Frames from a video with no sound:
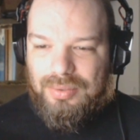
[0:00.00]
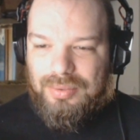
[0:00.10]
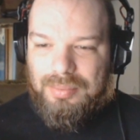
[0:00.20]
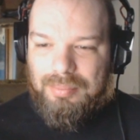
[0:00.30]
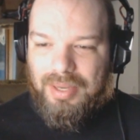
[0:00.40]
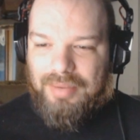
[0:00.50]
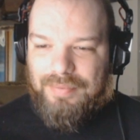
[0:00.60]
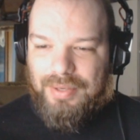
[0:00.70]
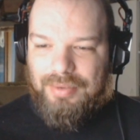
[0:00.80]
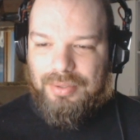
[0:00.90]
Ooh, my
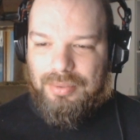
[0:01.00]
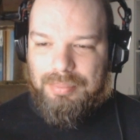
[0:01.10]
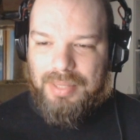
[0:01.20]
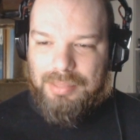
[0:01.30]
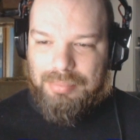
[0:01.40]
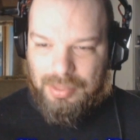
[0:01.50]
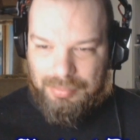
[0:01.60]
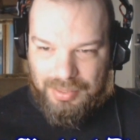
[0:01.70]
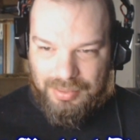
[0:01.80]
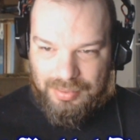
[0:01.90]
very own Pack
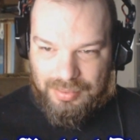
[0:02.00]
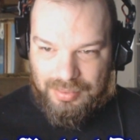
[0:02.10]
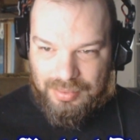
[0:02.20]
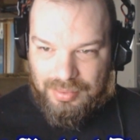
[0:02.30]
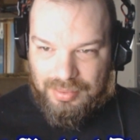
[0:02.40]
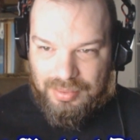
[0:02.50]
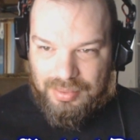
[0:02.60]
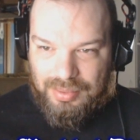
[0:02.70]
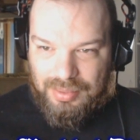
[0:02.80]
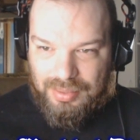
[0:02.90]
Brahmin.
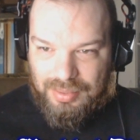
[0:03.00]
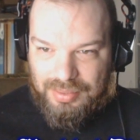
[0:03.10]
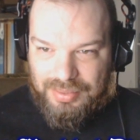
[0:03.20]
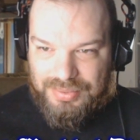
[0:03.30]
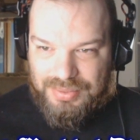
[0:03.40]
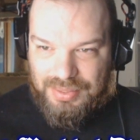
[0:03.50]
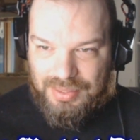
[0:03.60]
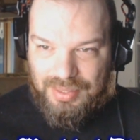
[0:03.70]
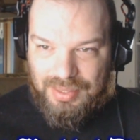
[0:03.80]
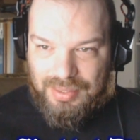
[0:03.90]
Let's
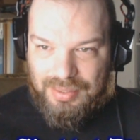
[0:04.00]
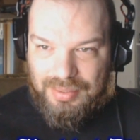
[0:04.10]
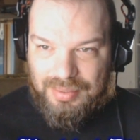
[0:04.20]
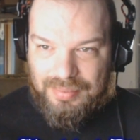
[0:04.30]
see.